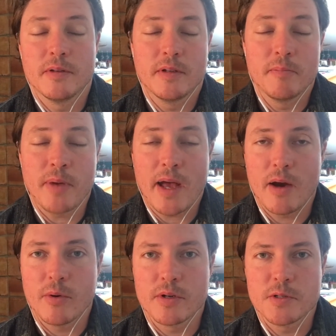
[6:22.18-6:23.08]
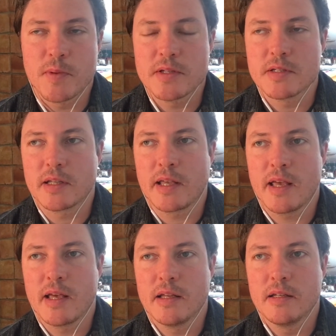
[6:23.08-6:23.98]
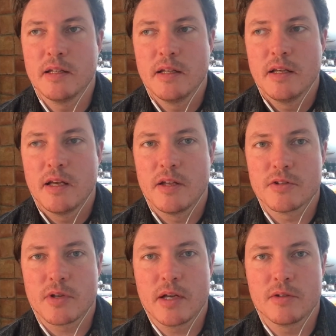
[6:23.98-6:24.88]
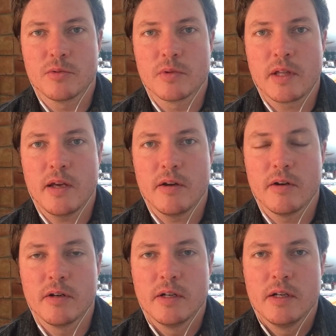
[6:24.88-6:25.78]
empowered as best as they can, and also handled with care.